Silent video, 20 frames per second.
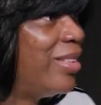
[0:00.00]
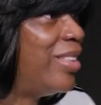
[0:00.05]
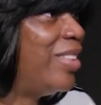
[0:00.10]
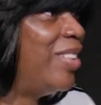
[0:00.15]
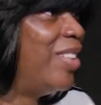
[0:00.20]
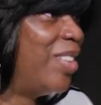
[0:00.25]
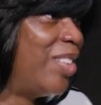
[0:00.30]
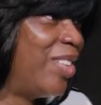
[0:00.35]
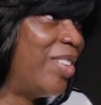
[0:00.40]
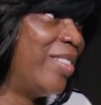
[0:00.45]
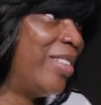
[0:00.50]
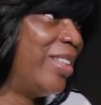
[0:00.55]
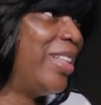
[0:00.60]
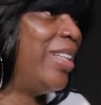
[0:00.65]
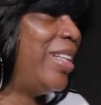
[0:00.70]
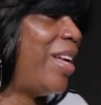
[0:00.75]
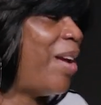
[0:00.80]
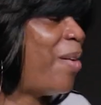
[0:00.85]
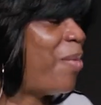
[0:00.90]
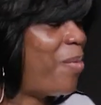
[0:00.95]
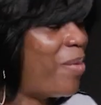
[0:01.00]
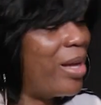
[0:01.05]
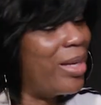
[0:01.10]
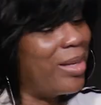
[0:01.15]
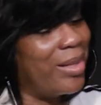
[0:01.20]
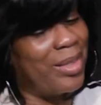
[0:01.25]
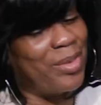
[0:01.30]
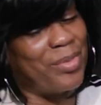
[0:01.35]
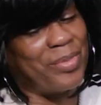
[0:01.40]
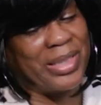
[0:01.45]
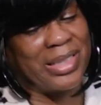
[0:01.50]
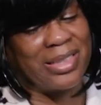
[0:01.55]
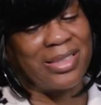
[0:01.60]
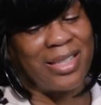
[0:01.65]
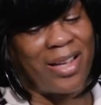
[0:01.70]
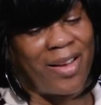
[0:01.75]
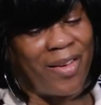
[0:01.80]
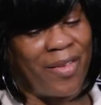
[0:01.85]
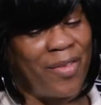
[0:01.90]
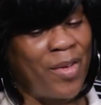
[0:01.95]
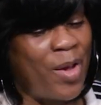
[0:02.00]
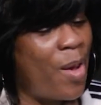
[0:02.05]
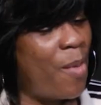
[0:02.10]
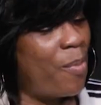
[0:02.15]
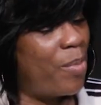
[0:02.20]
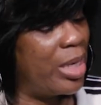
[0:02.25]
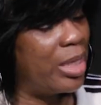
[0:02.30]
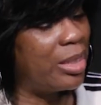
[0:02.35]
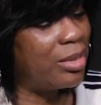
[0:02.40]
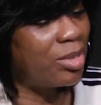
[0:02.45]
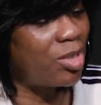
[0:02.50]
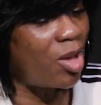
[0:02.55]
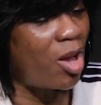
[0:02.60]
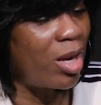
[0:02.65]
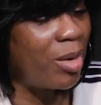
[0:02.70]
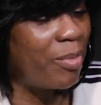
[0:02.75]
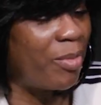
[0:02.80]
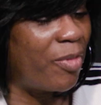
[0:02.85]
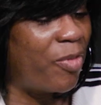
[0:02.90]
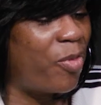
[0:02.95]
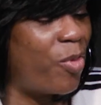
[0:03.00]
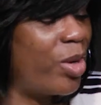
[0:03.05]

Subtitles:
And they wanna give me the stuff. But it started before